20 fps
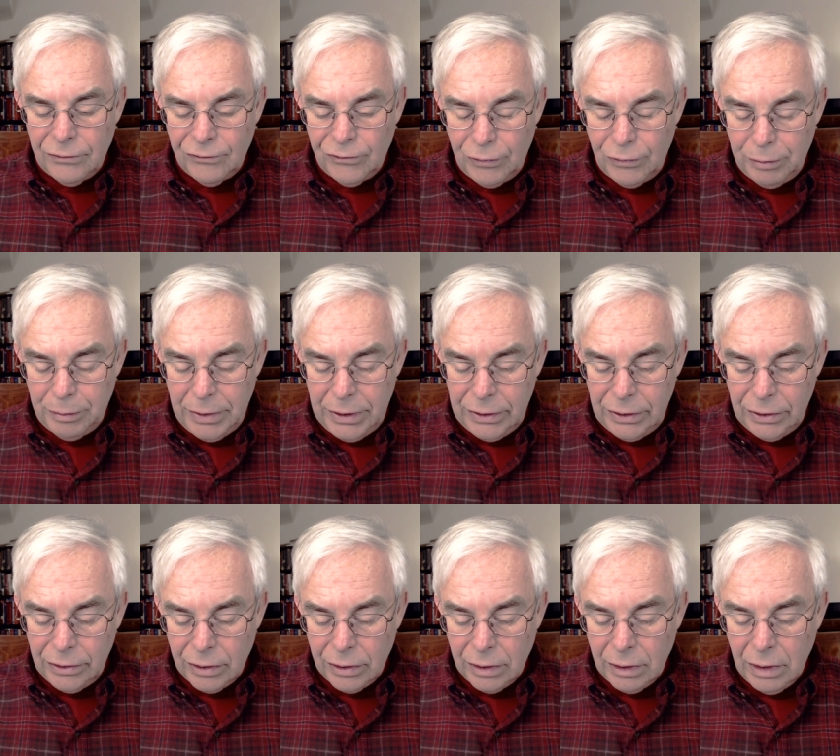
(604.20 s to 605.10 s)

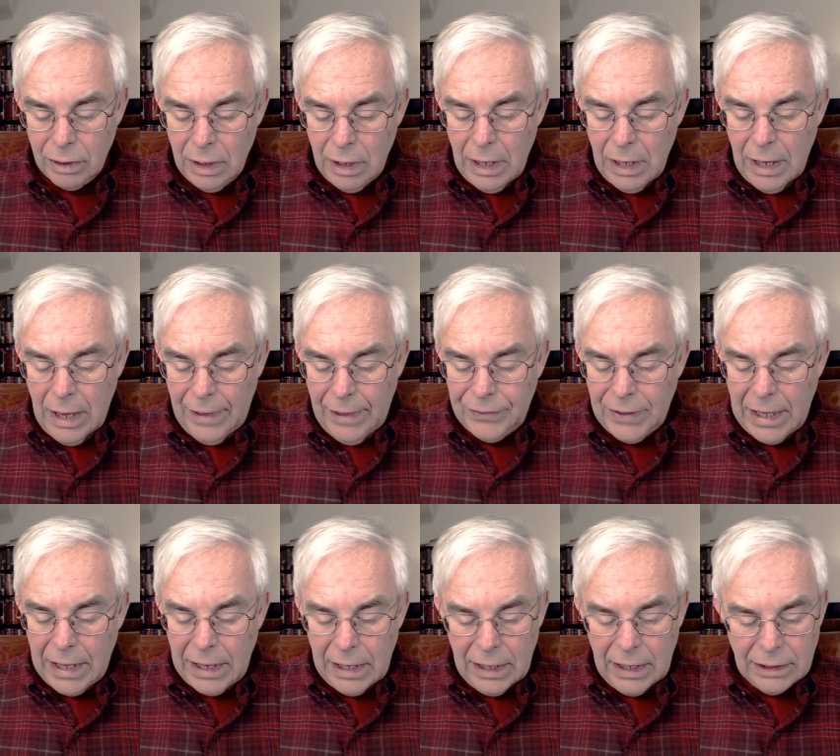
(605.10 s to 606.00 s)
unfamiliar, and
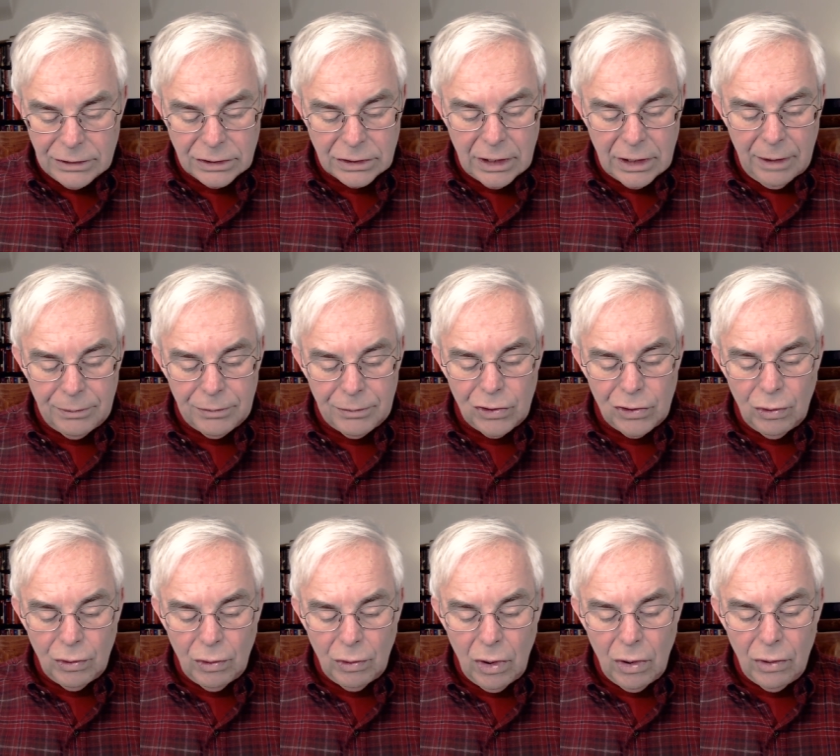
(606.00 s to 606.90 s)
that adds up
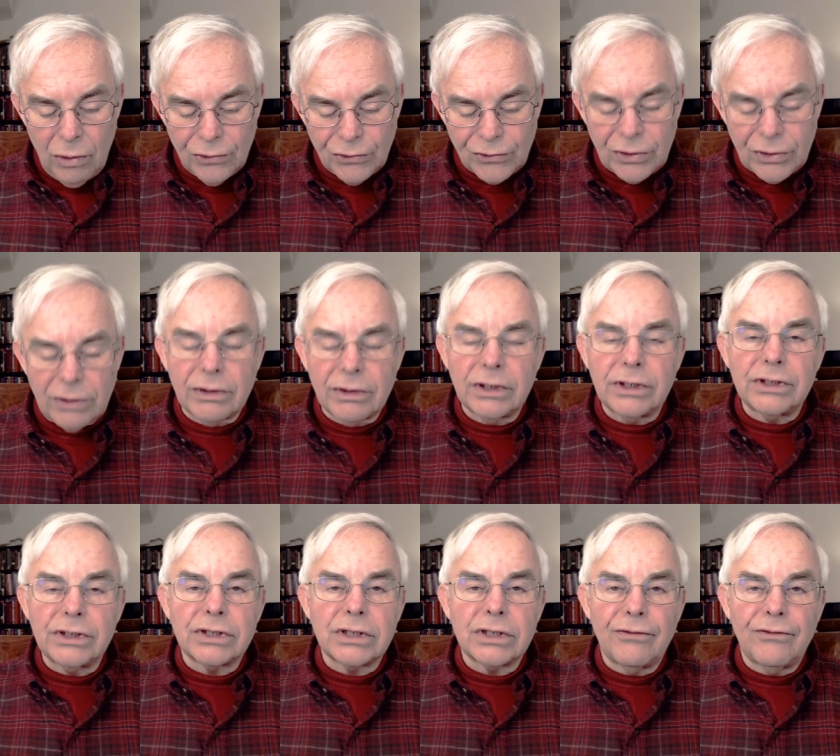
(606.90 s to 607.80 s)
to a whole
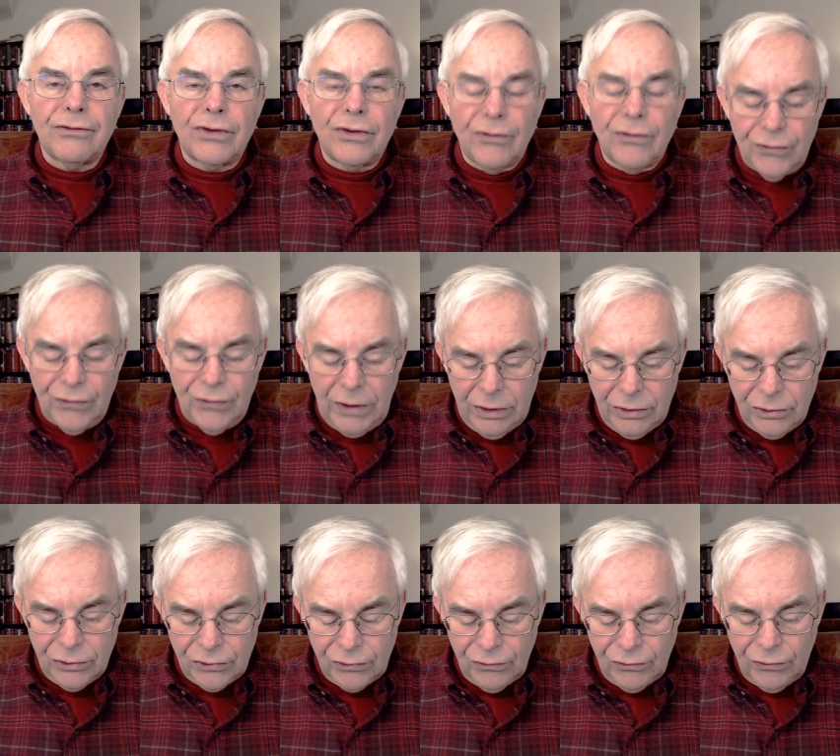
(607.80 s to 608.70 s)
series of
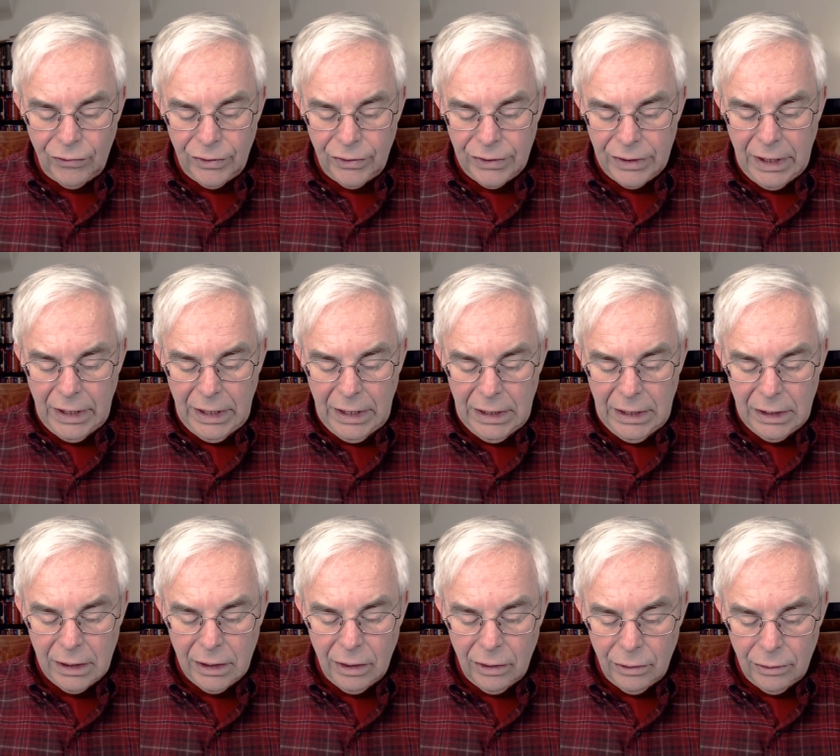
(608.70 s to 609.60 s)
defeats for the
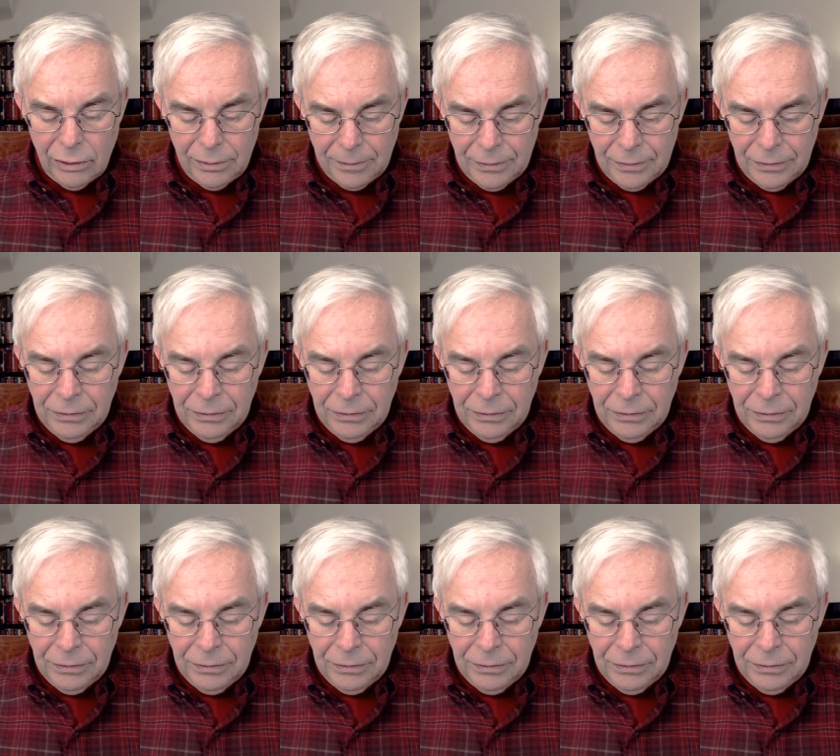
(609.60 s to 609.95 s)
ego.